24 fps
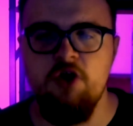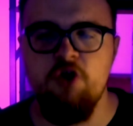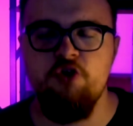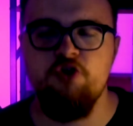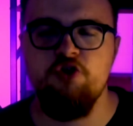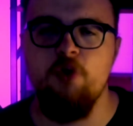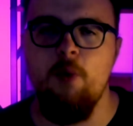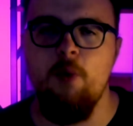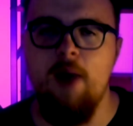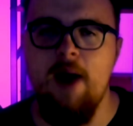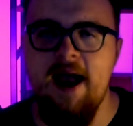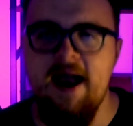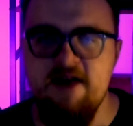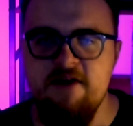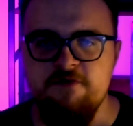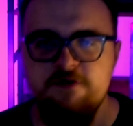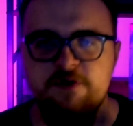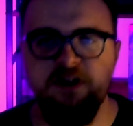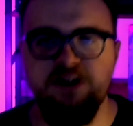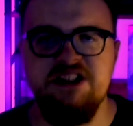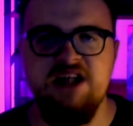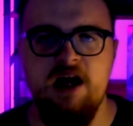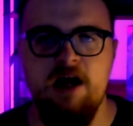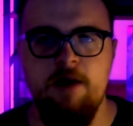So
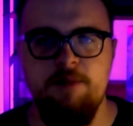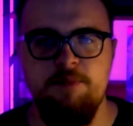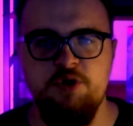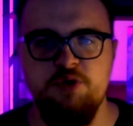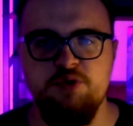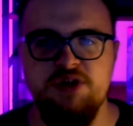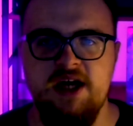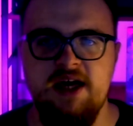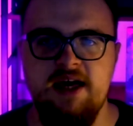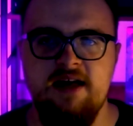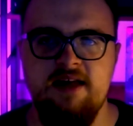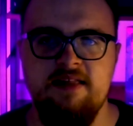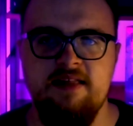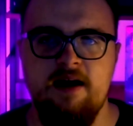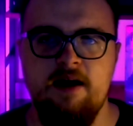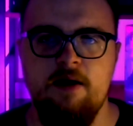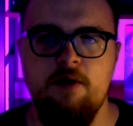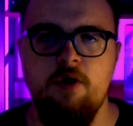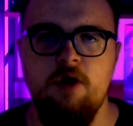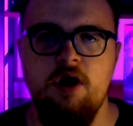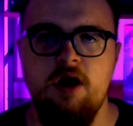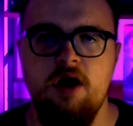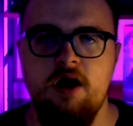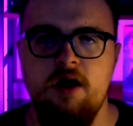every time you take
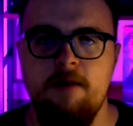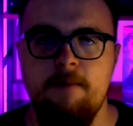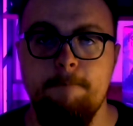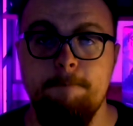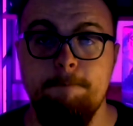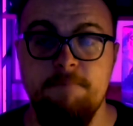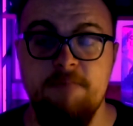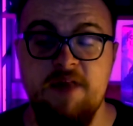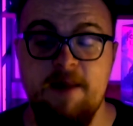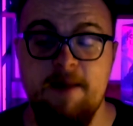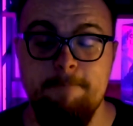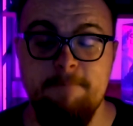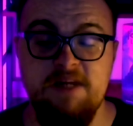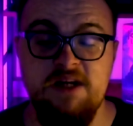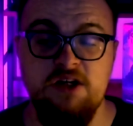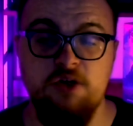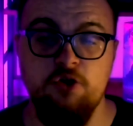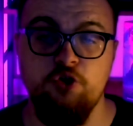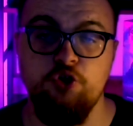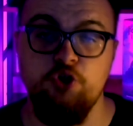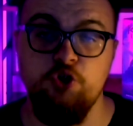that meal,